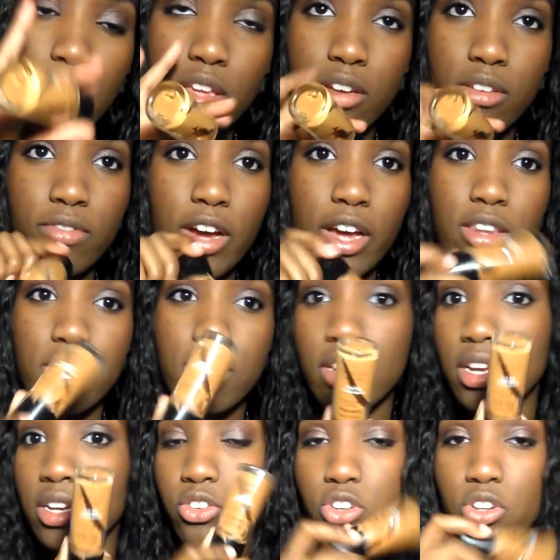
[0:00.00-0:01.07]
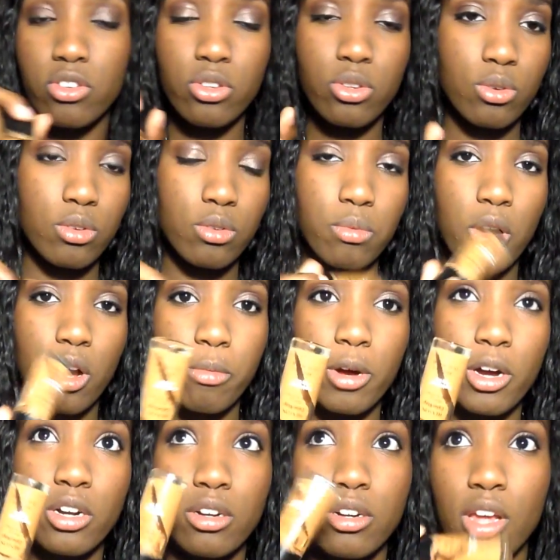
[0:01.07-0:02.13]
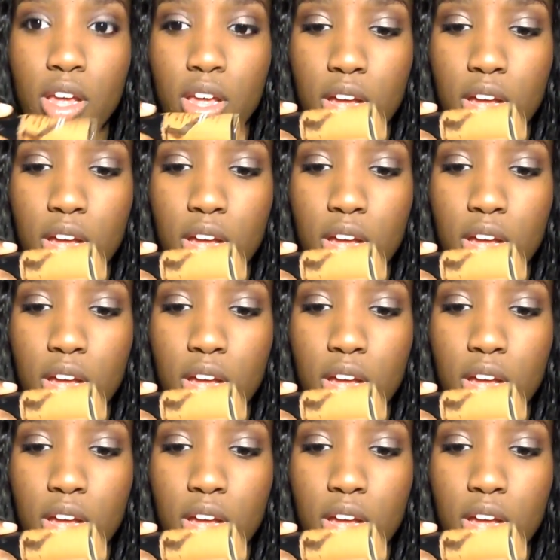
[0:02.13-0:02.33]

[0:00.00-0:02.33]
You can find this at drugstores, Walmart.